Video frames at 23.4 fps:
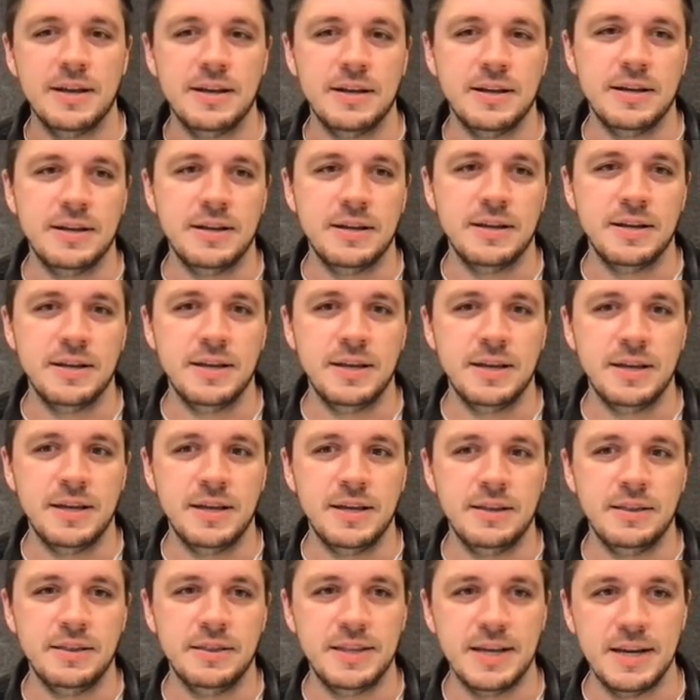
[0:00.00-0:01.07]
Uh,
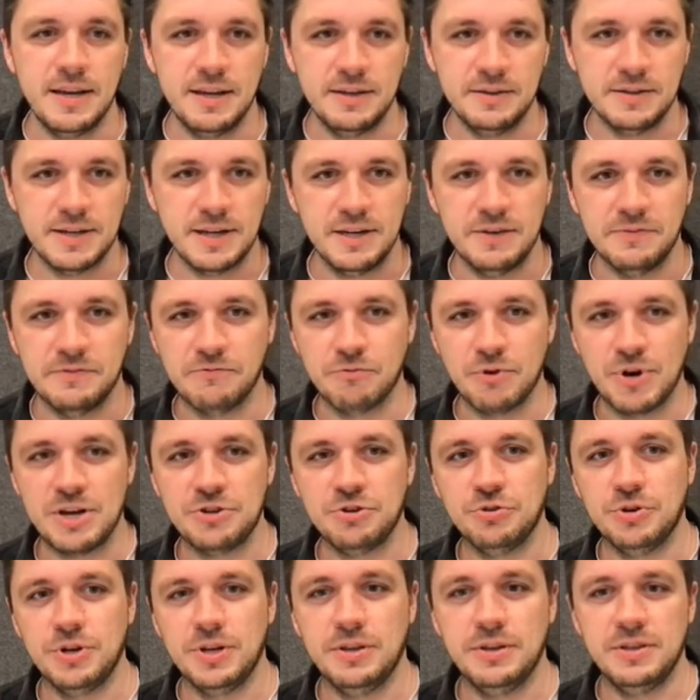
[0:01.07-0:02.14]
and then kind of
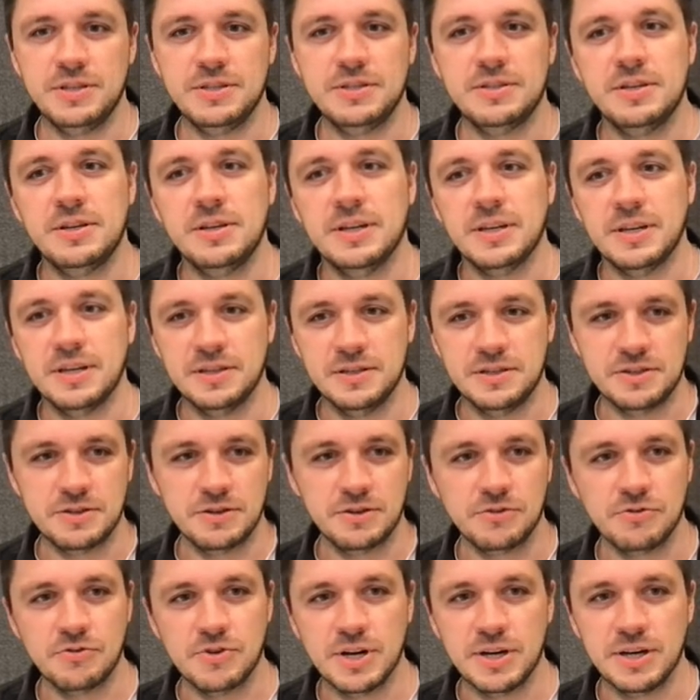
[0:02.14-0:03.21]
graduate this thing and
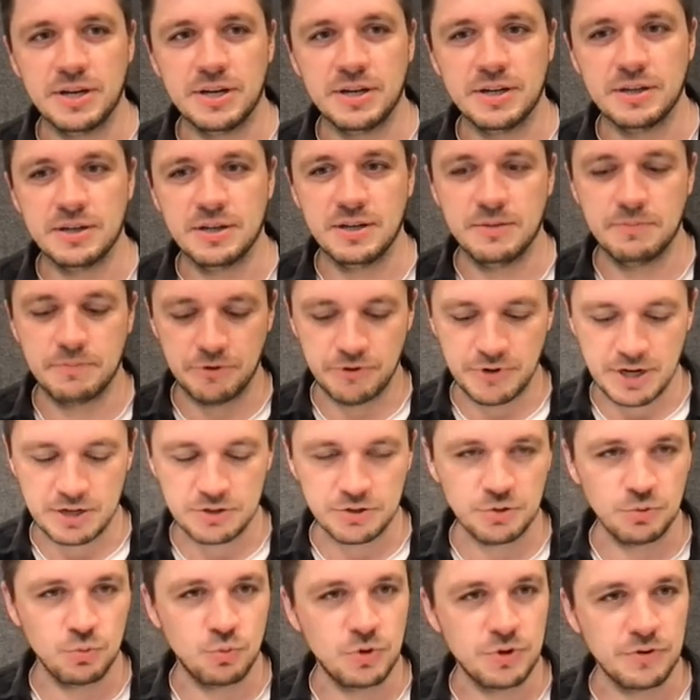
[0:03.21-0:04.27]
start running a
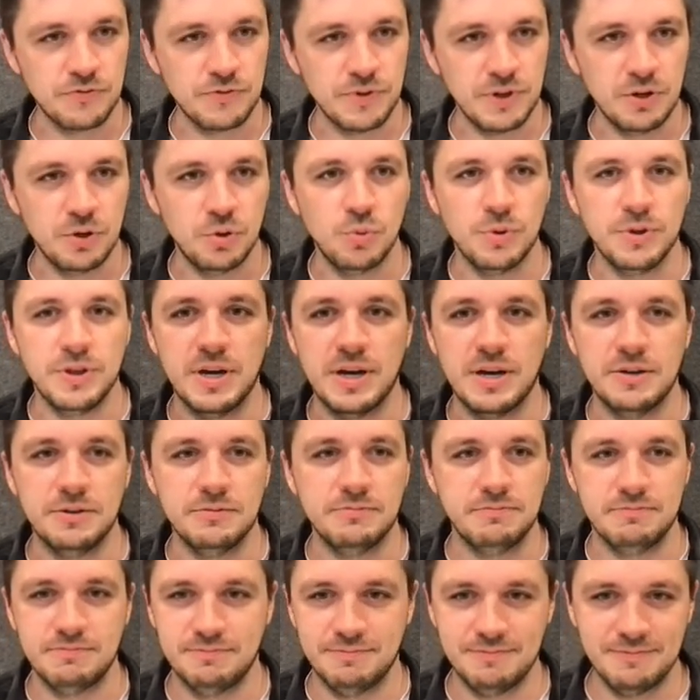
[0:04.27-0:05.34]
production workflow
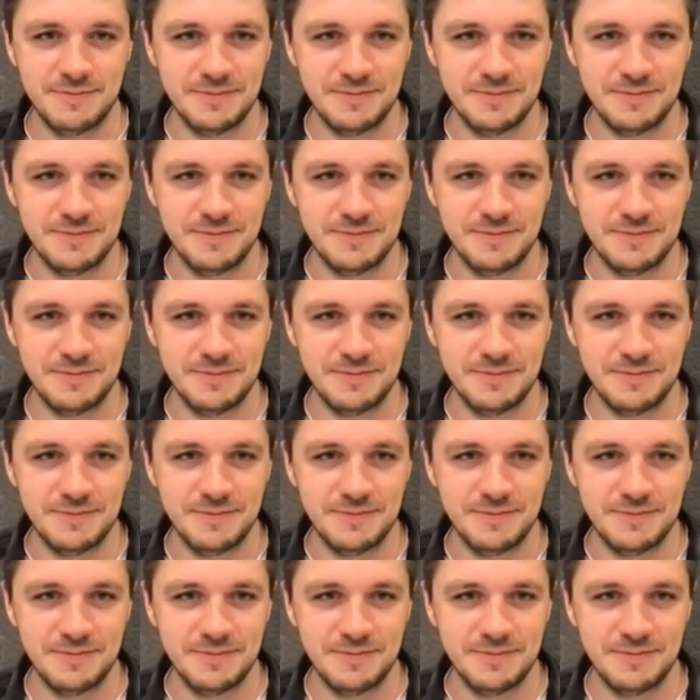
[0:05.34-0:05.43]
without